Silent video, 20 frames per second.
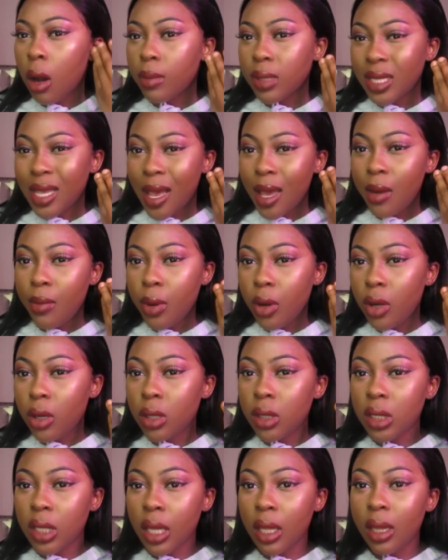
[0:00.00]

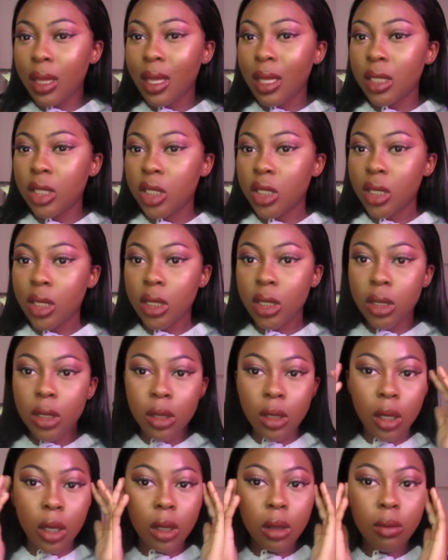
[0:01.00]
sideburns, and then
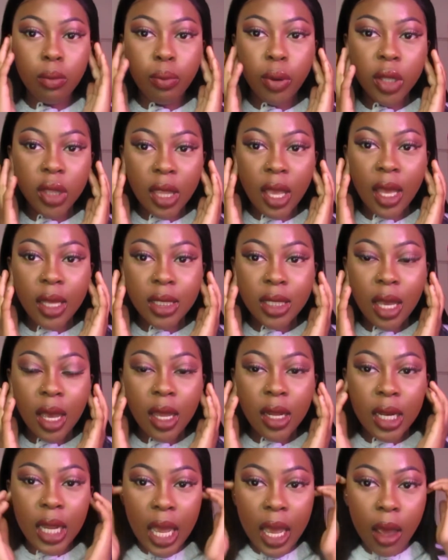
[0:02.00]
just put that
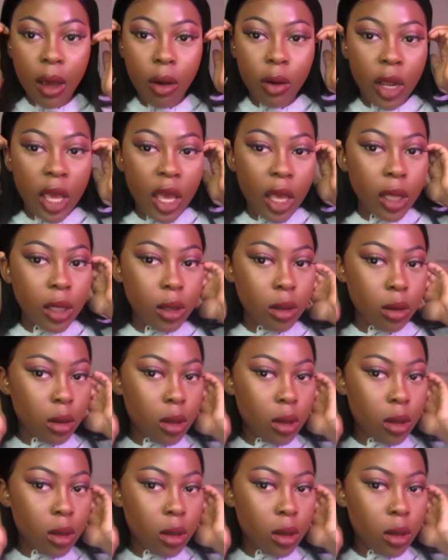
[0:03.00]
side down and